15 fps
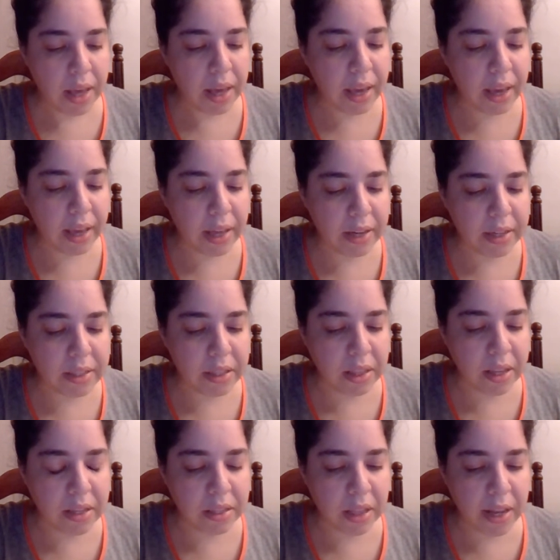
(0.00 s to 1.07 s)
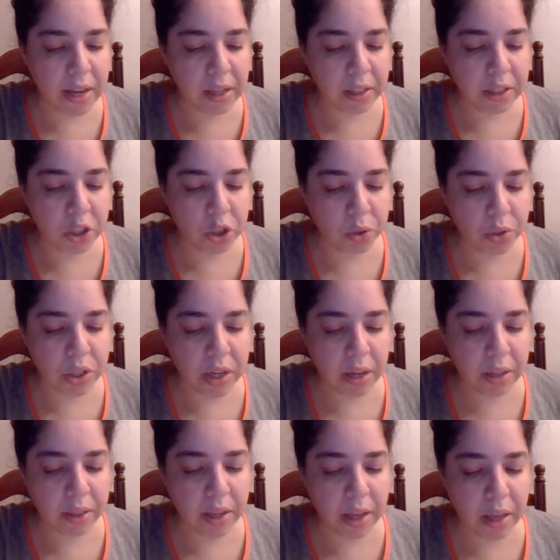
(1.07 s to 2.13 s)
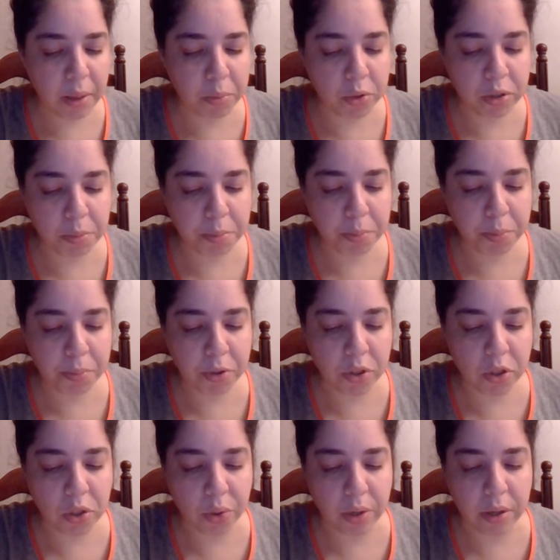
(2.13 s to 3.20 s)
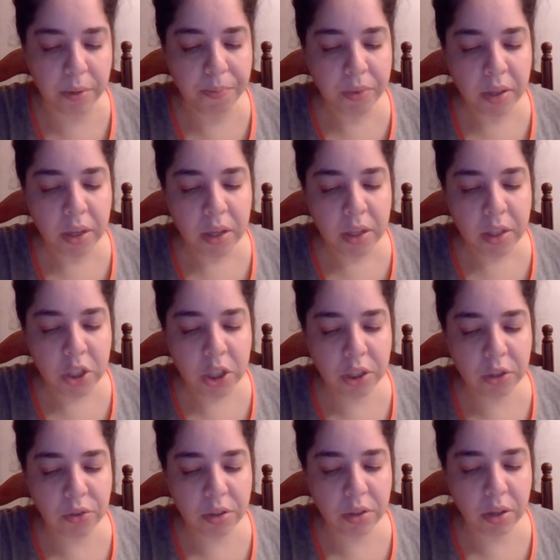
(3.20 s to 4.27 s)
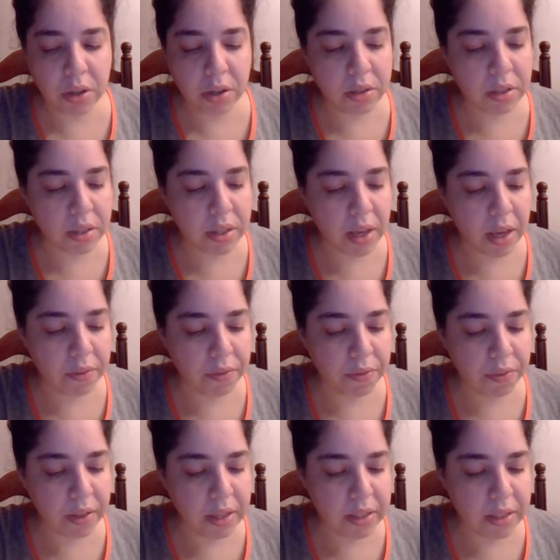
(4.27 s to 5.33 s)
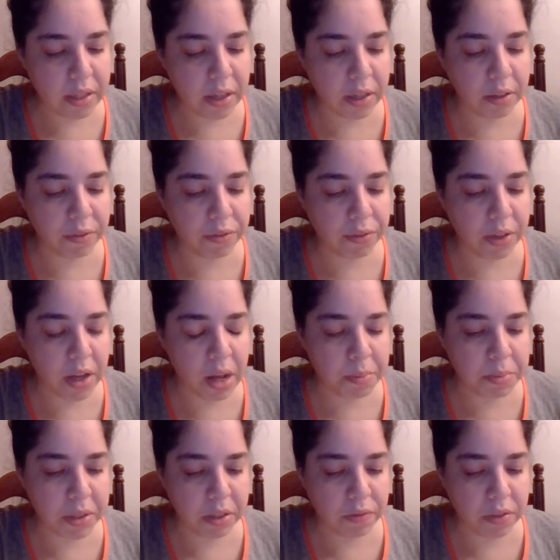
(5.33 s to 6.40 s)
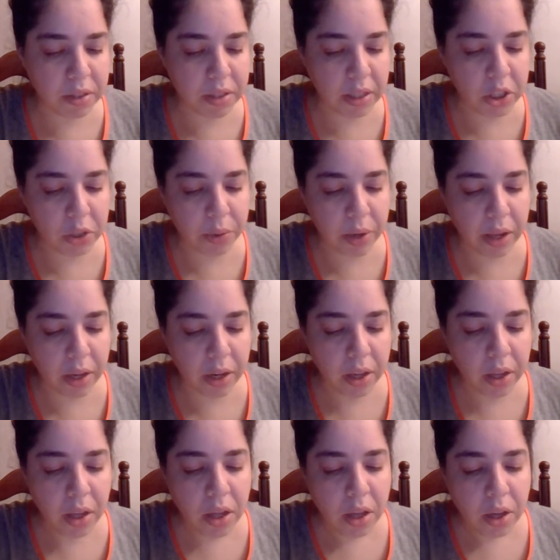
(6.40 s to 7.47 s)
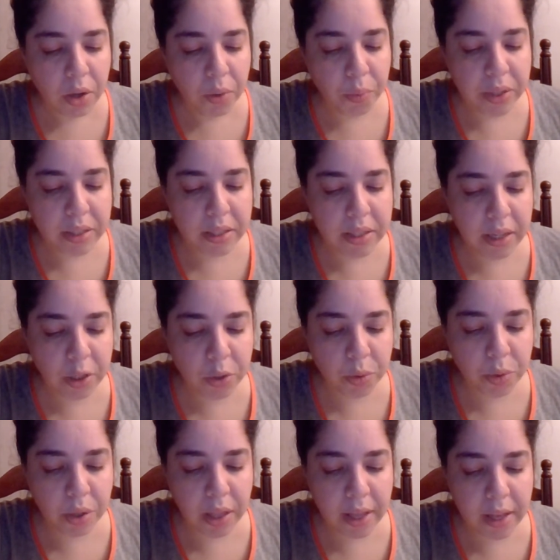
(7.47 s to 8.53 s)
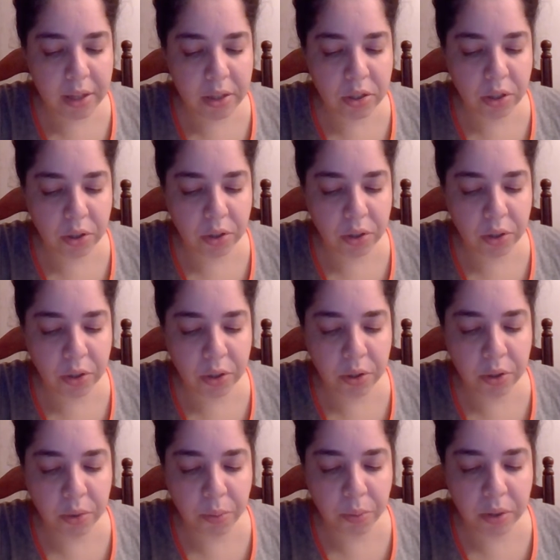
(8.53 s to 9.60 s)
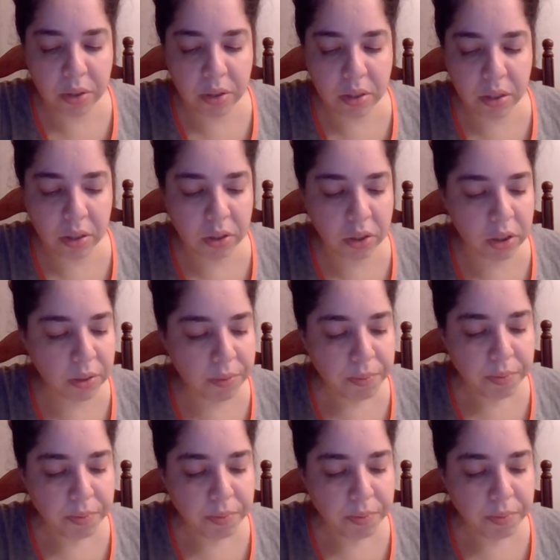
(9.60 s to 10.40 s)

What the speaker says: and is less likely to reject the amorous pursuer. Children are safe, anxiety-free objects for sexuality. When sexual acts occur with such